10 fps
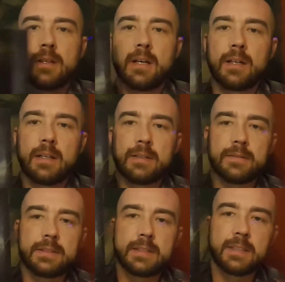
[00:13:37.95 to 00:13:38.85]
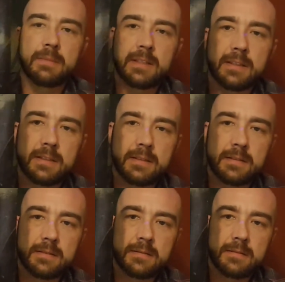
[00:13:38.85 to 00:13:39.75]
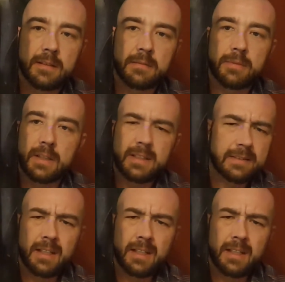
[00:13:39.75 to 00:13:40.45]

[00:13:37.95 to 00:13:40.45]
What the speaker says: I don't see it being it's